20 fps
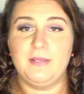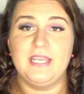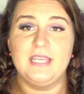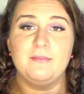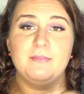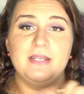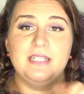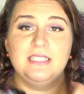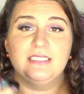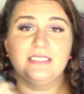
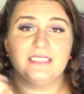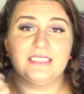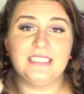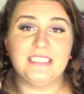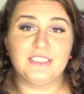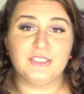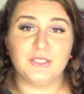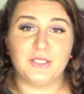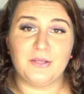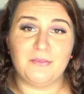pigments,
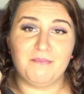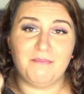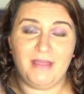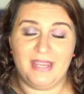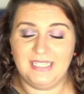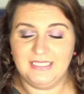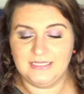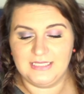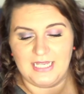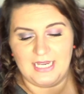these are
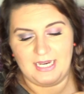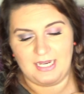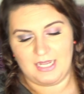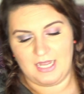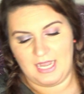amazing.